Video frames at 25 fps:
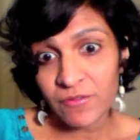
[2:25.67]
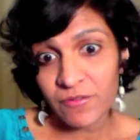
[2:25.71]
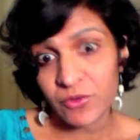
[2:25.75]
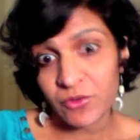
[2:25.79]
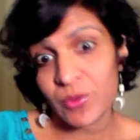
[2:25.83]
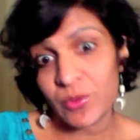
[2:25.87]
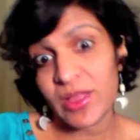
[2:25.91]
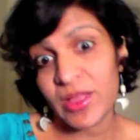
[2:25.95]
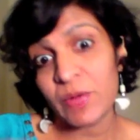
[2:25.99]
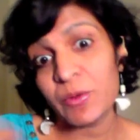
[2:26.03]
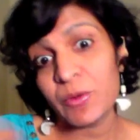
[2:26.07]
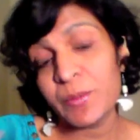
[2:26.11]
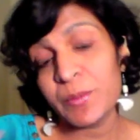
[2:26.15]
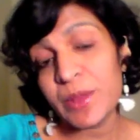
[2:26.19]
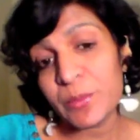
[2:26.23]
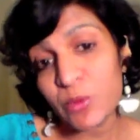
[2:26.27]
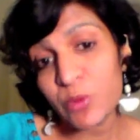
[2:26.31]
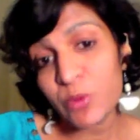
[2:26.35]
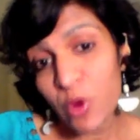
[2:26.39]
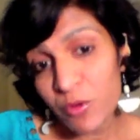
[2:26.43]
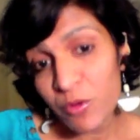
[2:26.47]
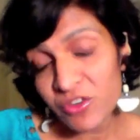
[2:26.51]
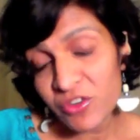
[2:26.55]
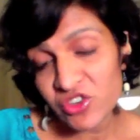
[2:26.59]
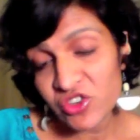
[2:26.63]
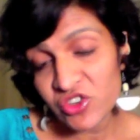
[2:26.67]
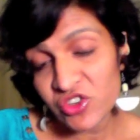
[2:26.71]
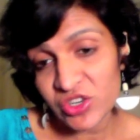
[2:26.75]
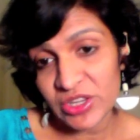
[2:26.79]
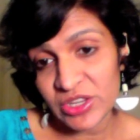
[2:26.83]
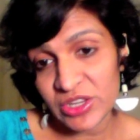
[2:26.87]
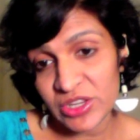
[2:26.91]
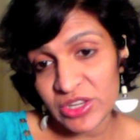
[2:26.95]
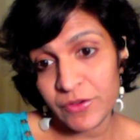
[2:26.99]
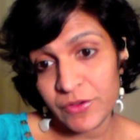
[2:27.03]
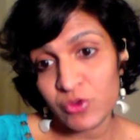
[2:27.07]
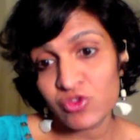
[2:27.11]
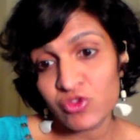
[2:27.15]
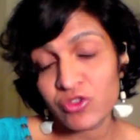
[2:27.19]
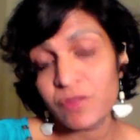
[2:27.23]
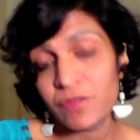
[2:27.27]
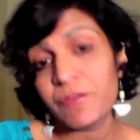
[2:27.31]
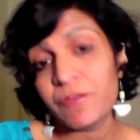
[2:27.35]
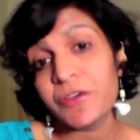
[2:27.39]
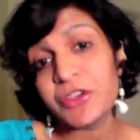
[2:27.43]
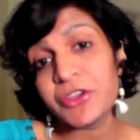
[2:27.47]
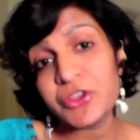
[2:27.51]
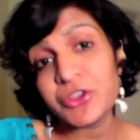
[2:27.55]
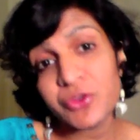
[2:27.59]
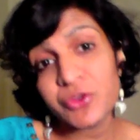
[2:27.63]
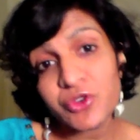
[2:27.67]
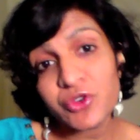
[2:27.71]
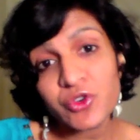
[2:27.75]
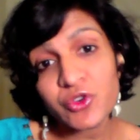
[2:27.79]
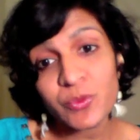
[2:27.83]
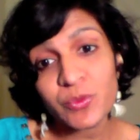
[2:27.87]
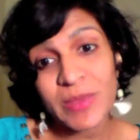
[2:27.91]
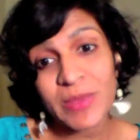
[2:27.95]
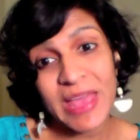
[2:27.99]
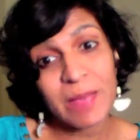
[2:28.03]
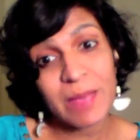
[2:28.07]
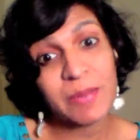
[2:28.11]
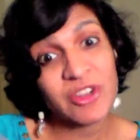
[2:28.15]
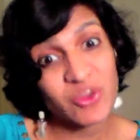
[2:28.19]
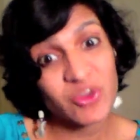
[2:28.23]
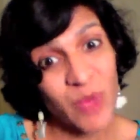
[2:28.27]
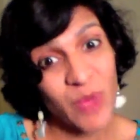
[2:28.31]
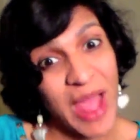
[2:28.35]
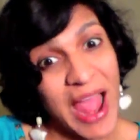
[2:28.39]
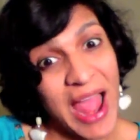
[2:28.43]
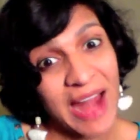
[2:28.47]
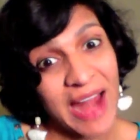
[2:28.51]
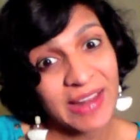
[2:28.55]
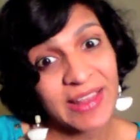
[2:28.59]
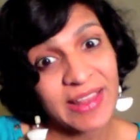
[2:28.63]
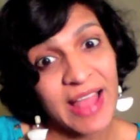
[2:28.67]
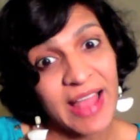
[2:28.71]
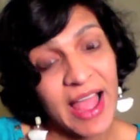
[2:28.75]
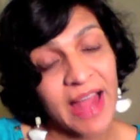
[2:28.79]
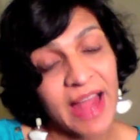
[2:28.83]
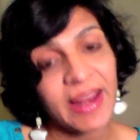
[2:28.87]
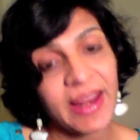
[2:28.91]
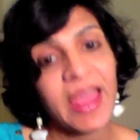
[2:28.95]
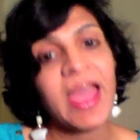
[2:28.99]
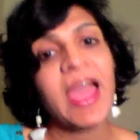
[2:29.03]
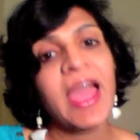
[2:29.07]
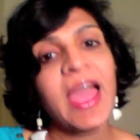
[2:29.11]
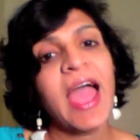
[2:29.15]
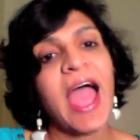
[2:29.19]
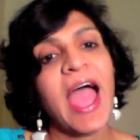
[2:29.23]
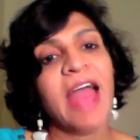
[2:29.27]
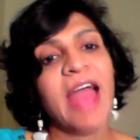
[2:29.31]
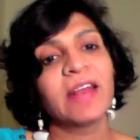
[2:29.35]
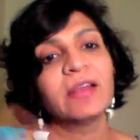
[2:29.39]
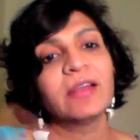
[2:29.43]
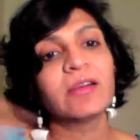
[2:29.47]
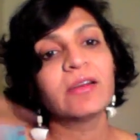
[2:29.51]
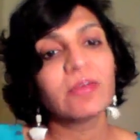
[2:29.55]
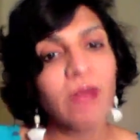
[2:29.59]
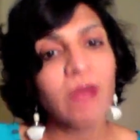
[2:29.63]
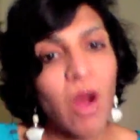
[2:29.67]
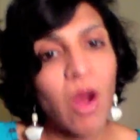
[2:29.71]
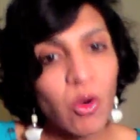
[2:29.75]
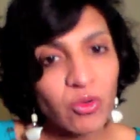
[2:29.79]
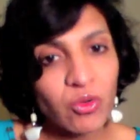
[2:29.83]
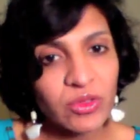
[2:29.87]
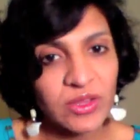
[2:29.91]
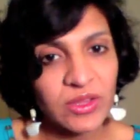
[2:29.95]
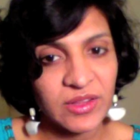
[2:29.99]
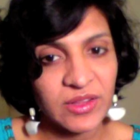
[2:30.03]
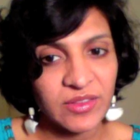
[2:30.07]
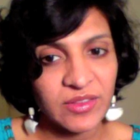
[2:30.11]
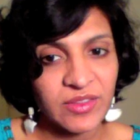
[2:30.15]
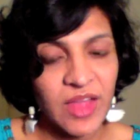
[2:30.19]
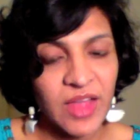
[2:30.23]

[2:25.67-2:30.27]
There would be a provision in the future for you to be able to add that and grow this.